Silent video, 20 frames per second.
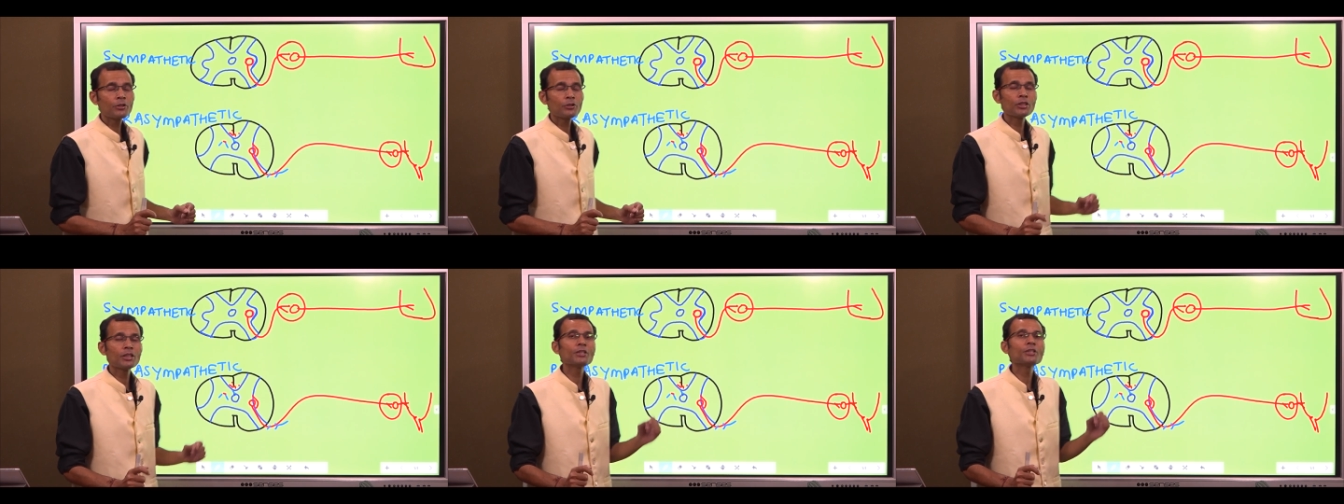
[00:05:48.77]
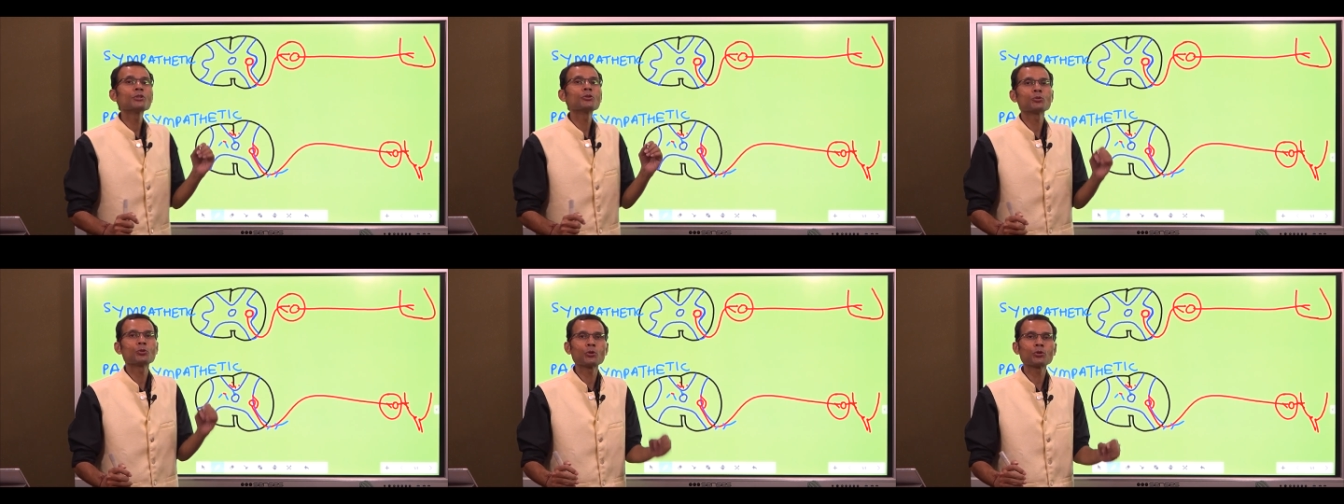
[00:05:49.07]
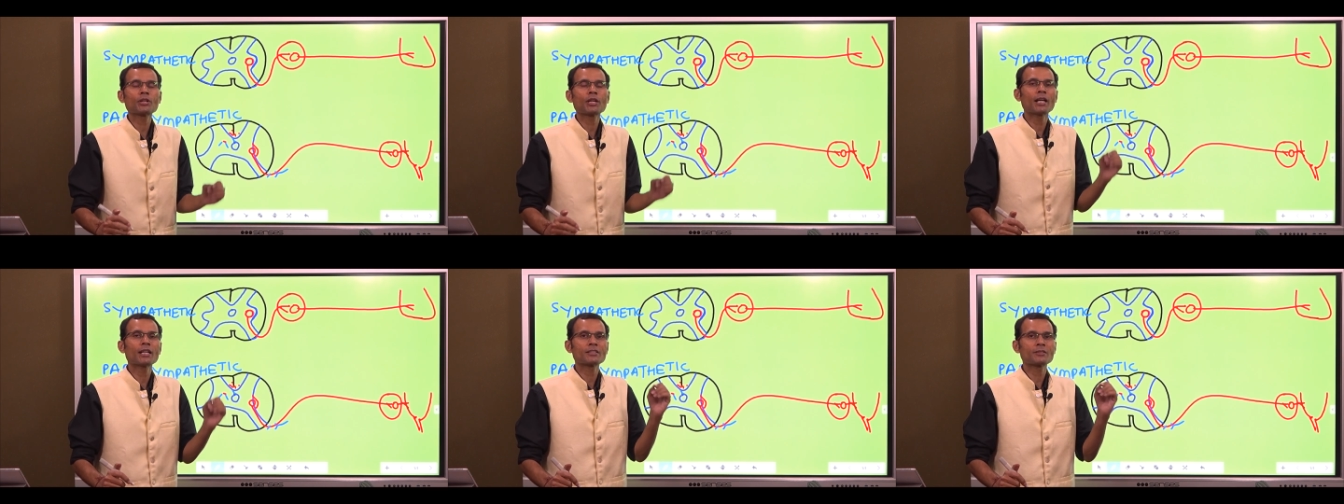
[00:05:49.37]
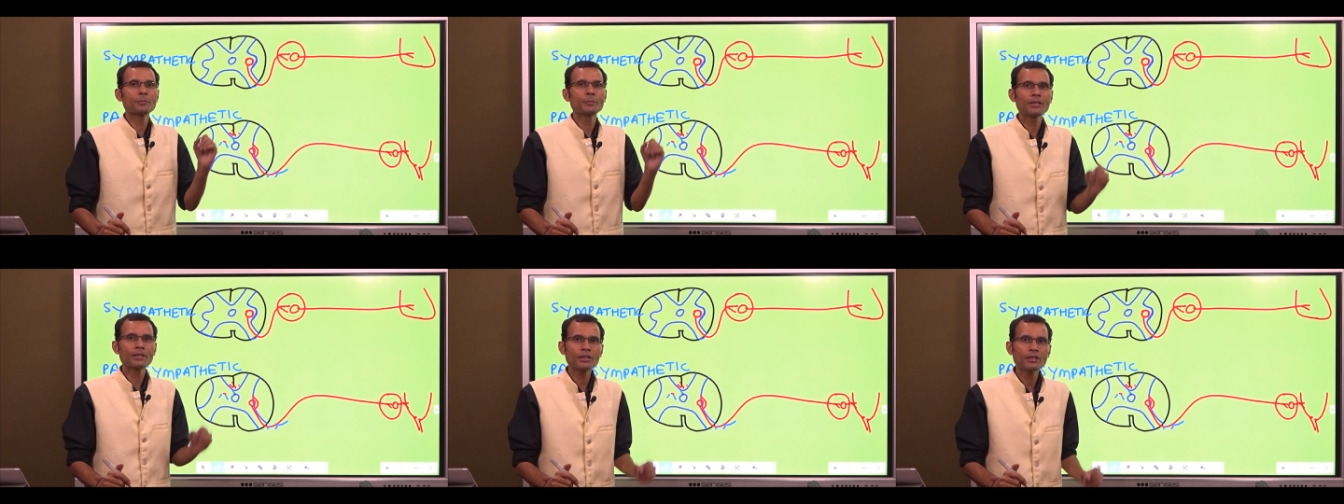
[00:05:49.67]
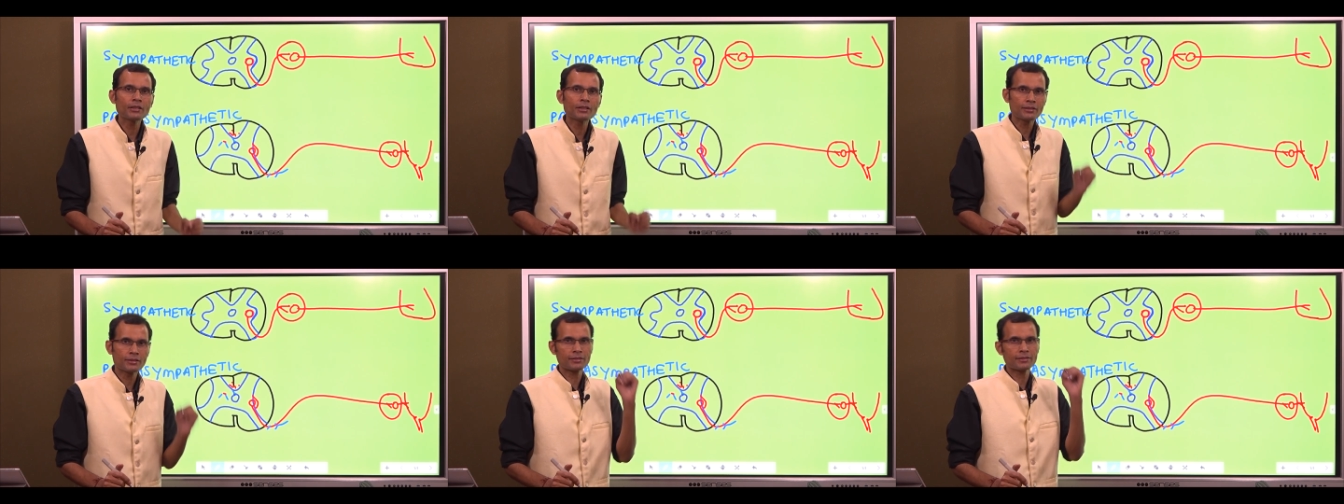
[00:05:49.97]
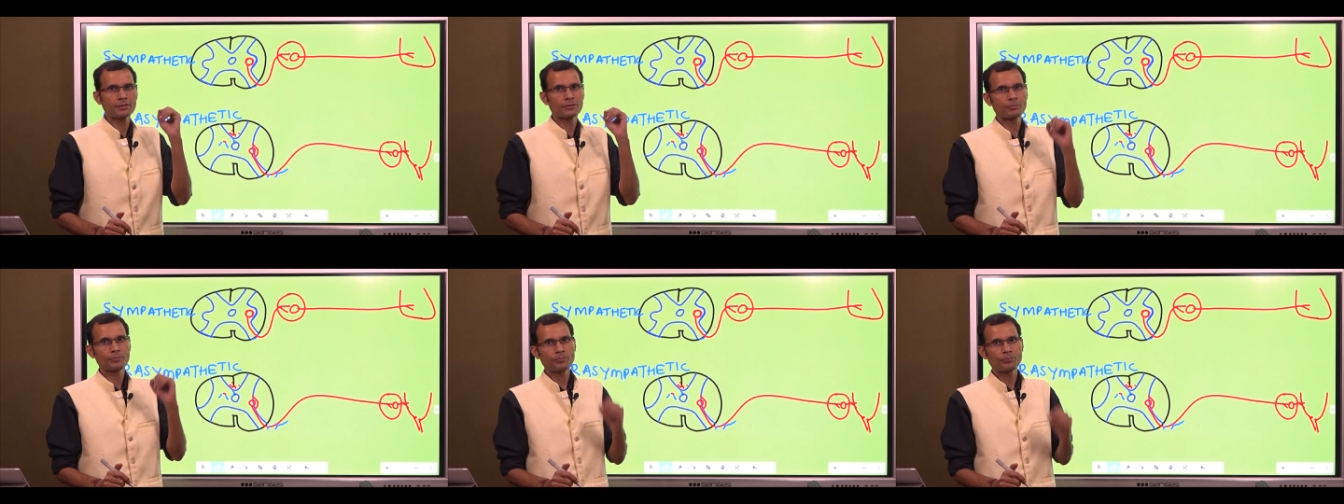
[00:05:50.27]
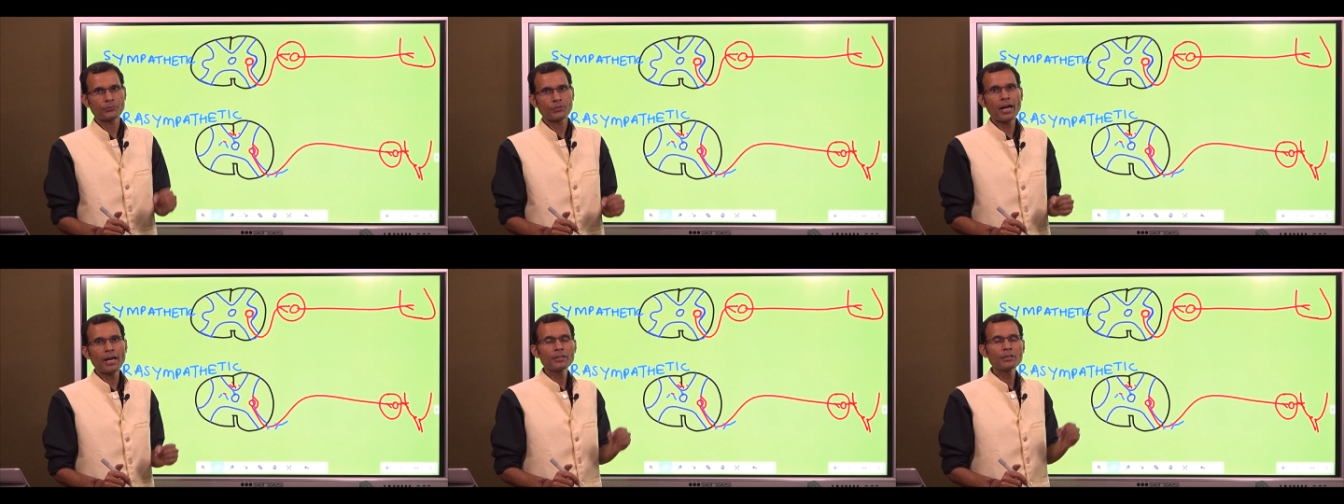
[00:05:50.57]
to the neurotransmitters
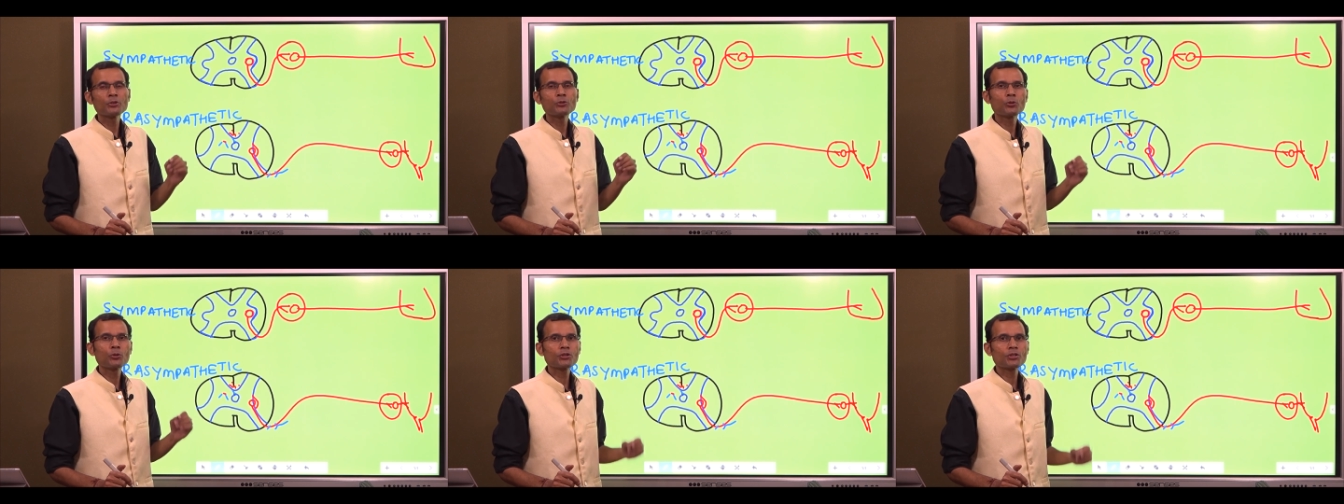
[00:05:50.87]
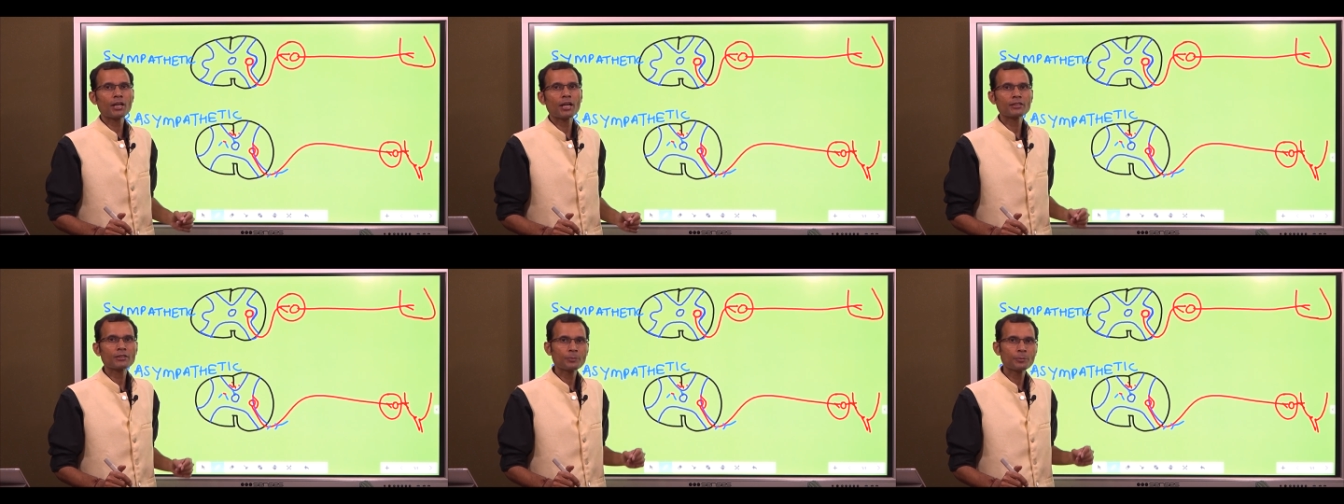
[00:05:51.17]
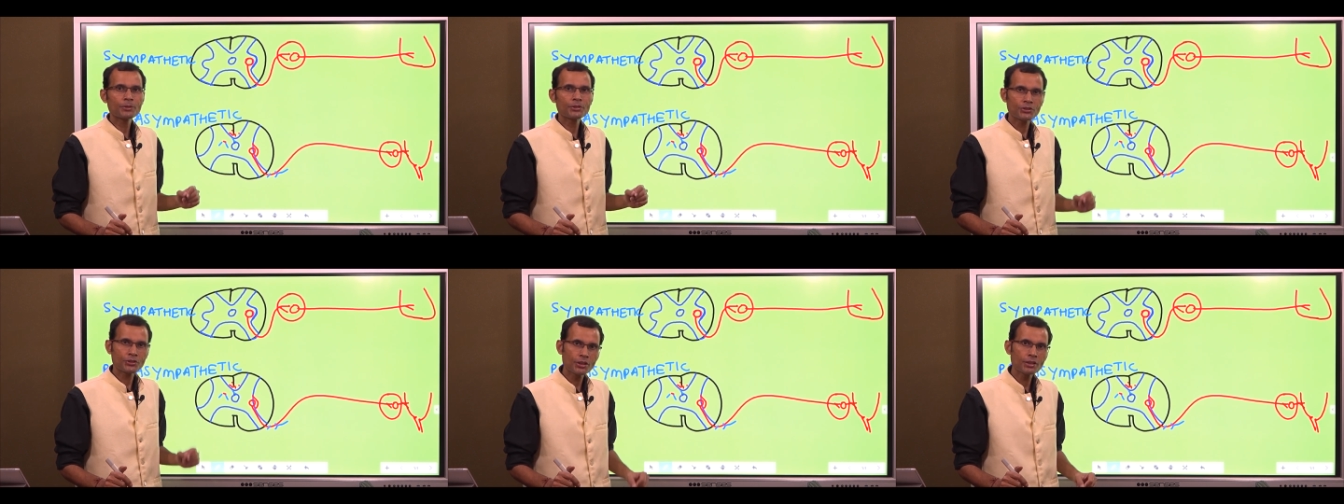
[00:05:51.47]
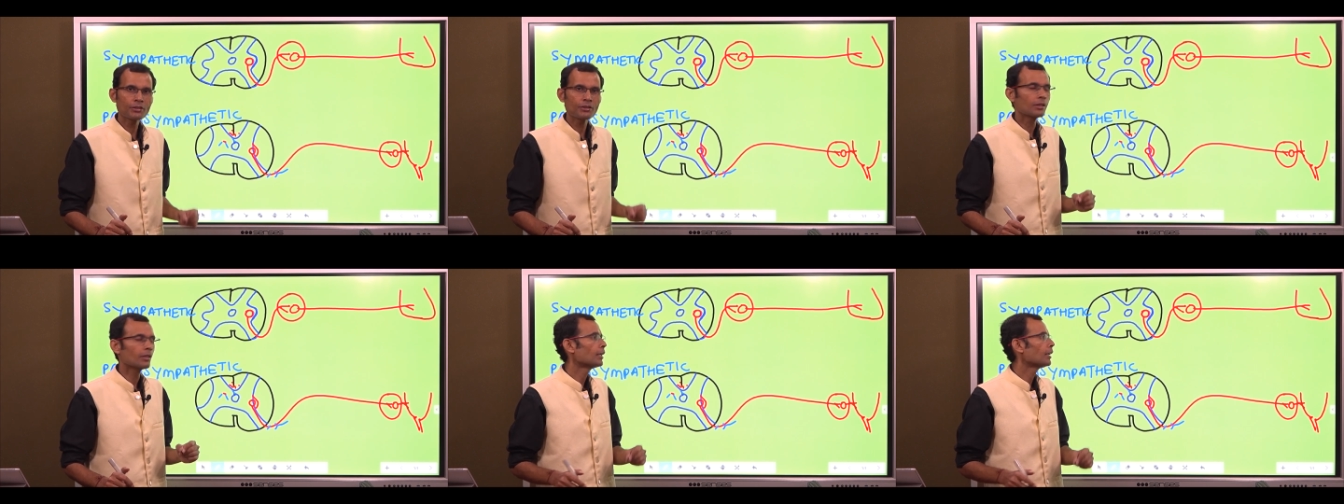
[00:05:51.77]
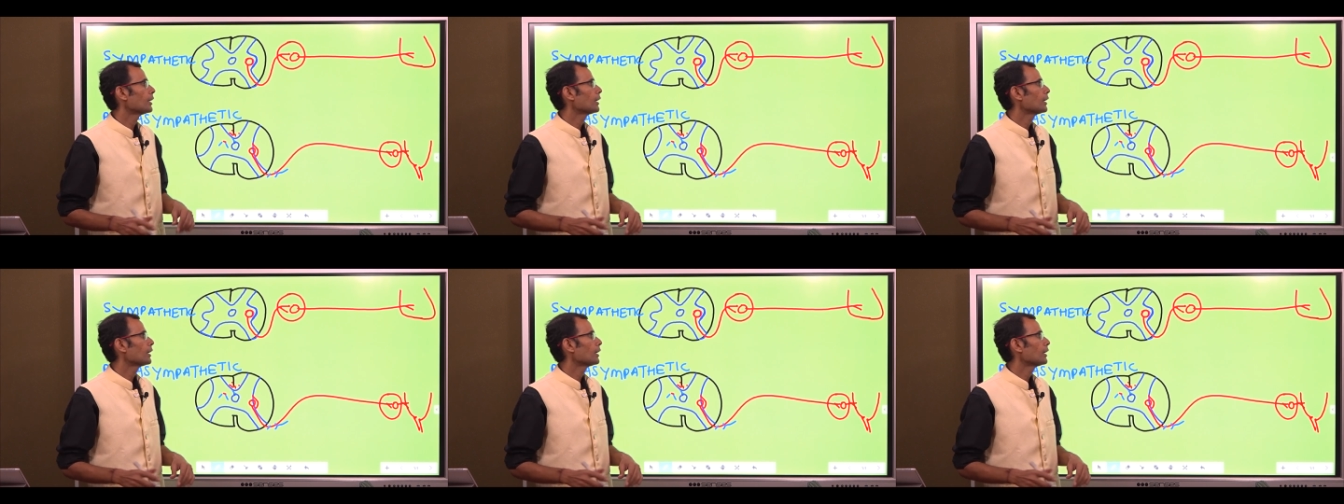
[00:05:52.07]
and neurotransmission